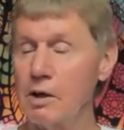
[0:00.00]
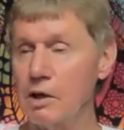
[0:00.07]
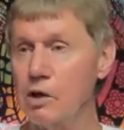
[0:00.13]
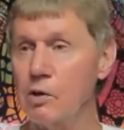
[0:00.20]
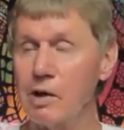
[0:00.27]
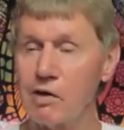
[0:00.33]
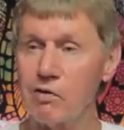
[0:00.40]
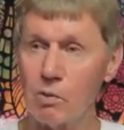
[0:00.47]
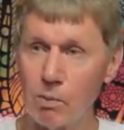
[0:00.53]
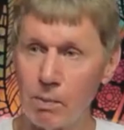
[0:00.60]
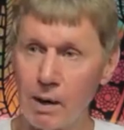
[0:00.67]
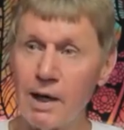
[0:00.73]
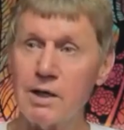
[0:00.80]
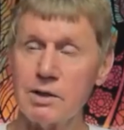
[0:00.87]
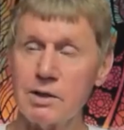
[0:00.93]
and whoever
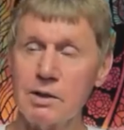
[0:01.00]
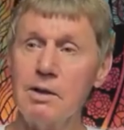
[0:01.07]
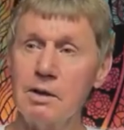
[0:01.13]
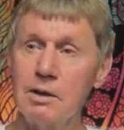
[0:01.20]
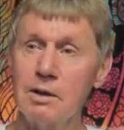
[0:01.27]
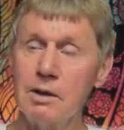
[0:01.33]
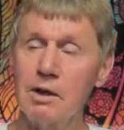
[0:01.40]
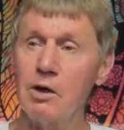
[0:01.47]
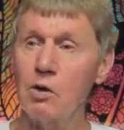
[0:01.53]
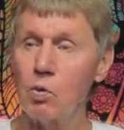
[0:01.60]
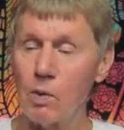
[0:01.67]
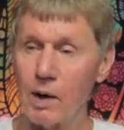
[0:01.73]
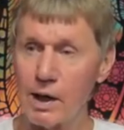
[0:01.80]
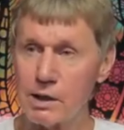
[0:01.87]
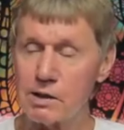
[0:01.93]
buys it
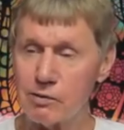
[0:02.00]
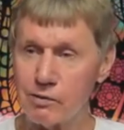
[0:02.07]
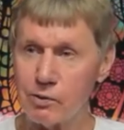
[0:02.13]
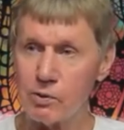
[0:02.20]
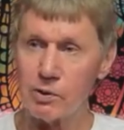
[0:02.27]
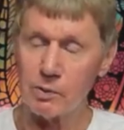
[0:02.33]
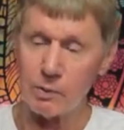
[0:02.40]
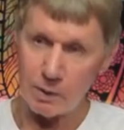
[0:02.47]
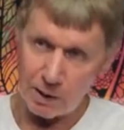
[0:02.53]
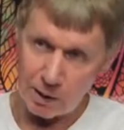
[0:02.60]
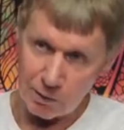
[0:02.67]
waits for the